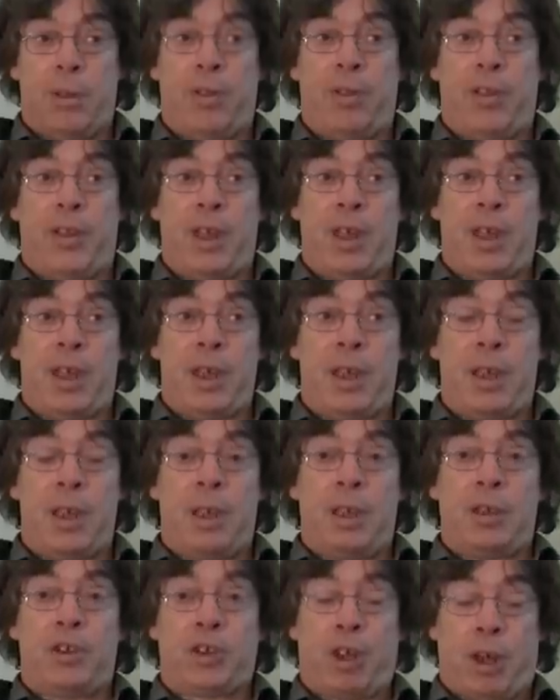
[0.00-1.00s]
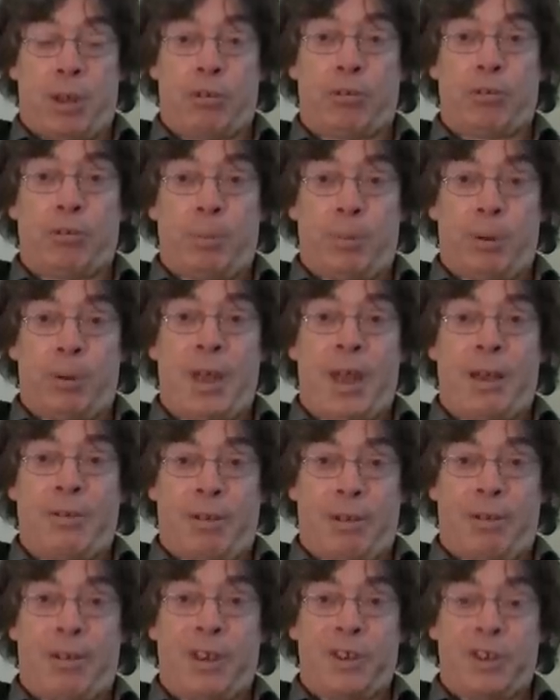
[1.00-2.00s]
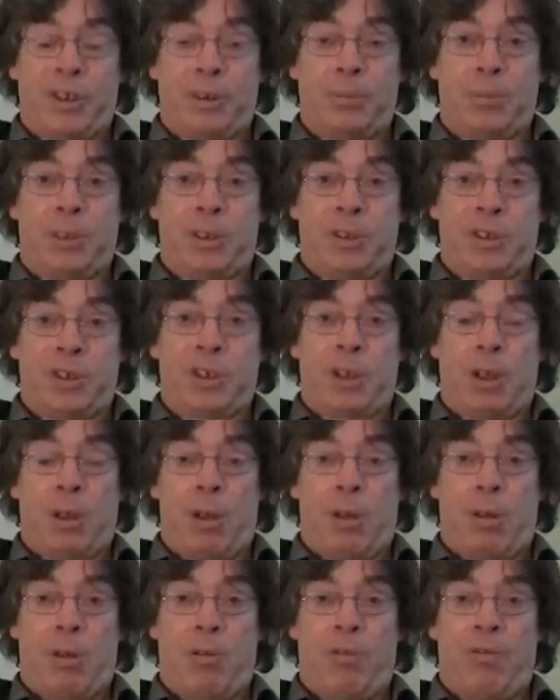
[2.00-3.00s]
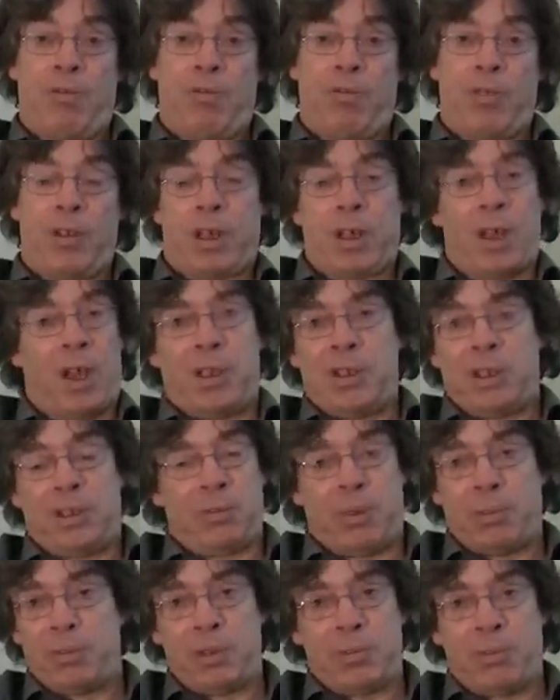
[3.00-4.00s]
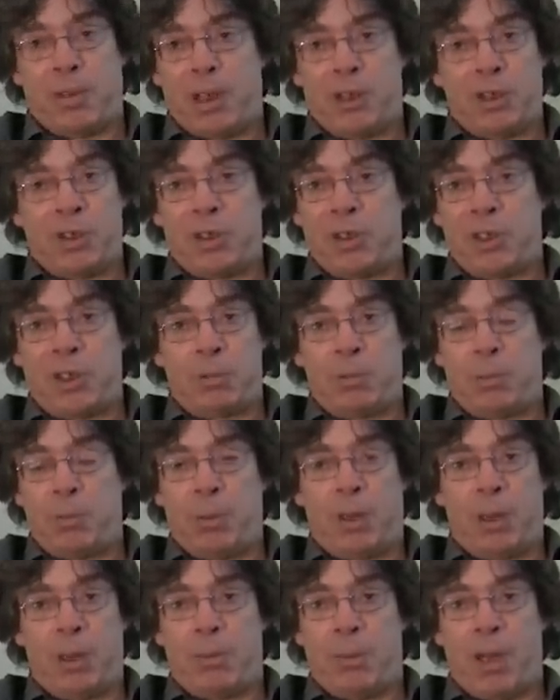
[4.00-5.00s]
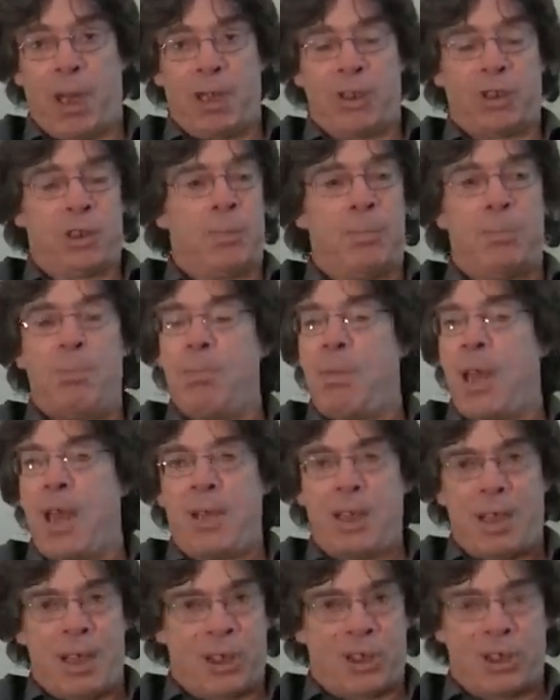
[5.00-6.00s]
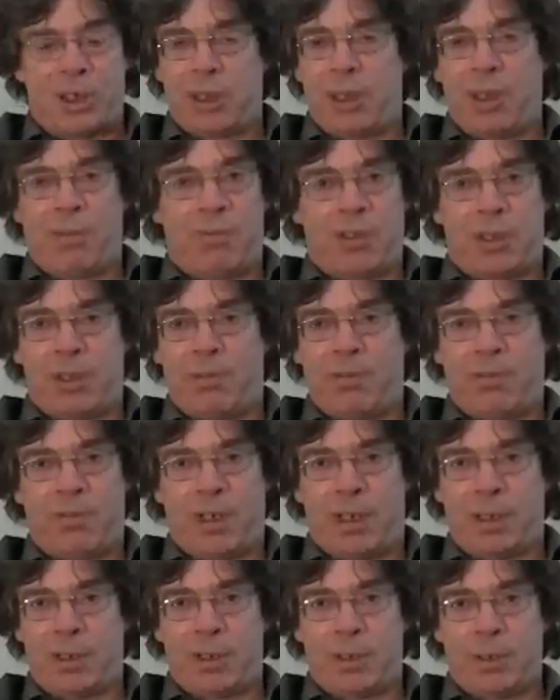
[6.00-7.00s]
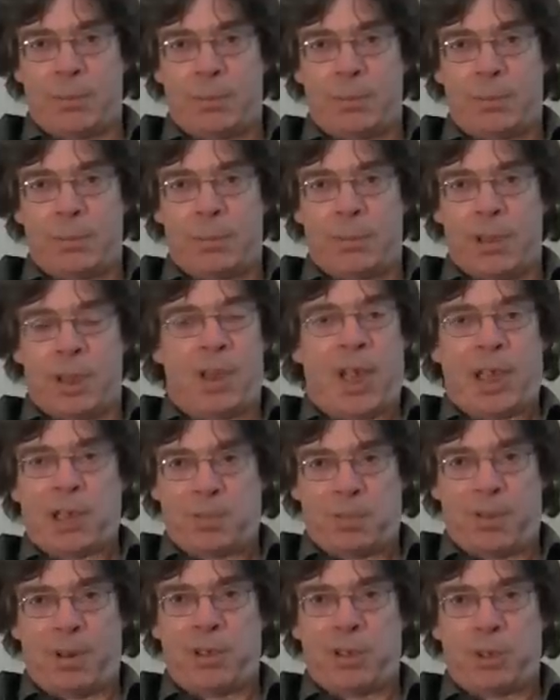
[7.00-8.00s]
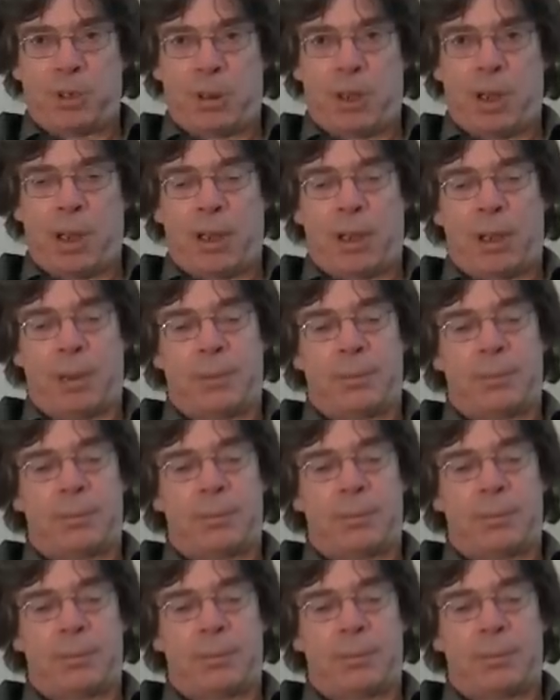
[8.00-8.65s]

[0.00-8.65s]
the tolerable error estimates of the kinds of observations that were being made to many significant figures. And that's very striking.